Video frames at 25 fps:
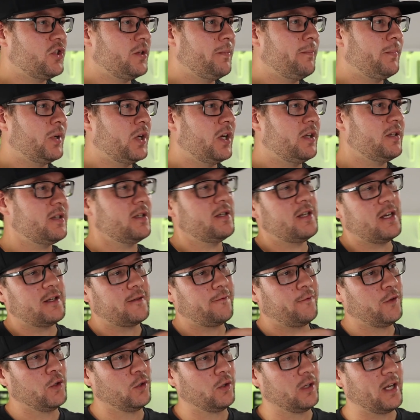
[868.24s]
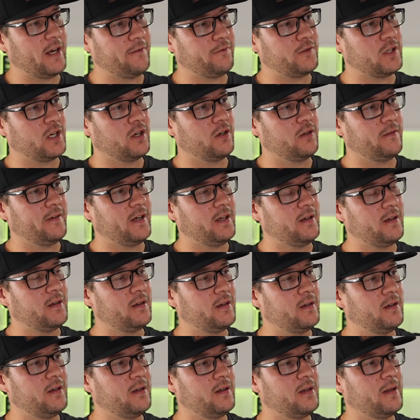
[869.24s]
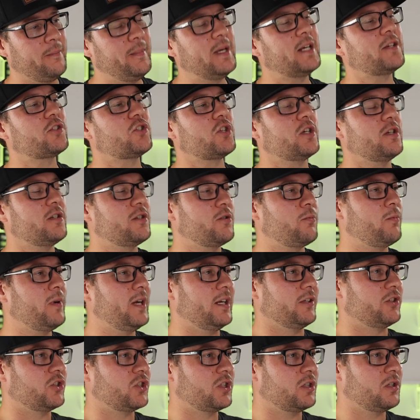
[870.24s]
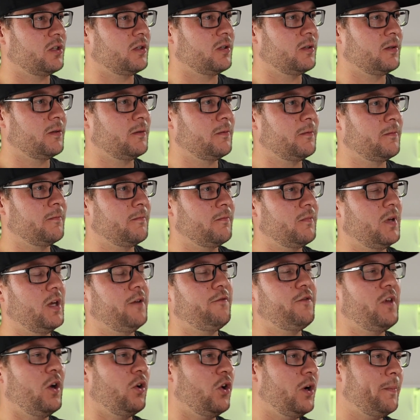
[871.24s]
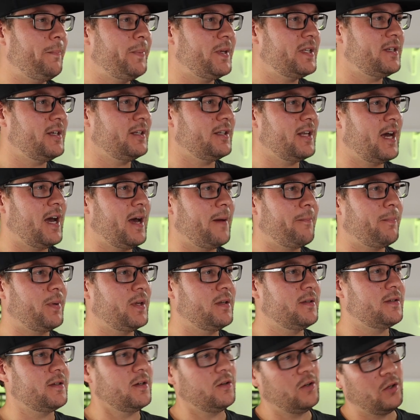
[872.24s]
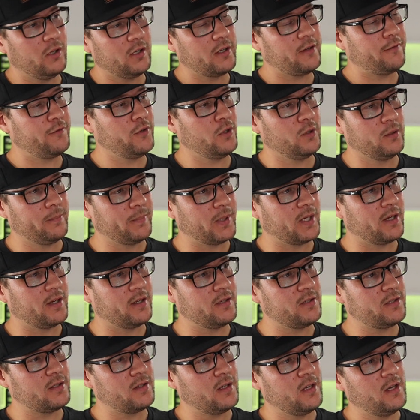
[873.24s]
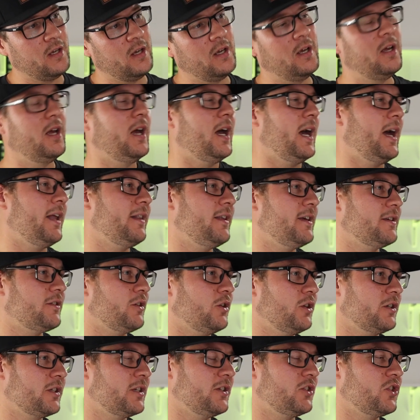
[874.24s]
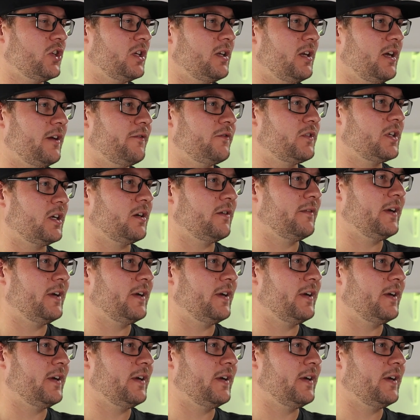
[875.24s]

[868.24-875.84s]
burns and there's fuel left over, the mixture is rich. If the opposite happens, all the fuel burns and there's oxygen left over,